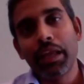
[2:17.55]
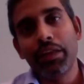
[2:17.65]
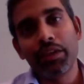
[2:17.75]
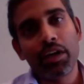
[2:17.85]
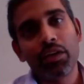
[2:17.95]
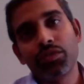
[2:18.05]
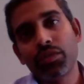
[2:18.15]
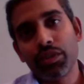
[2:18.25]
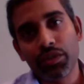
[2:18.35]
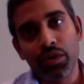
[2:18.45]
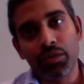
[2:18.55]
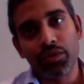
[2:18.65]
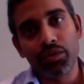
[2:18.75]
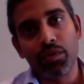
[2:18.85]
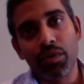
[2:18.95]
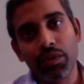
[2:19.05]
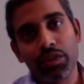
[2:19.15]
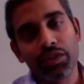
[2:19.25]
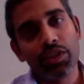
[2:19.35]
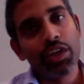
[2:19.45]
And the cultural consultant's role
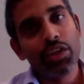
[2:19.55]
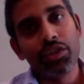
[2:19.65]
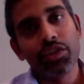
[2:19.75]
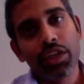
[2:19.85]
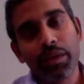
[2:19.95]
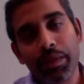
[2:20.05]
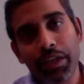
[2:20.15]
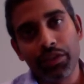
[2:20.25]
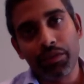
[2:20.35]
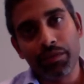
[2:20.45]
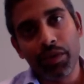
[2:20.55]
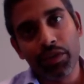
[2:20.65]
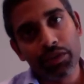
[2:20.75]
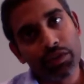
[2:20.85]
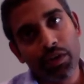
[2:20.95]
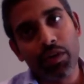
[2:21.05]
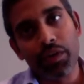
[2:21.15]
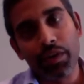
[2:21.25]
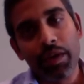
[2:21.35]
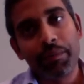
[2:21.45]
has usually been to focus
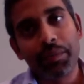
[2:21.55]
on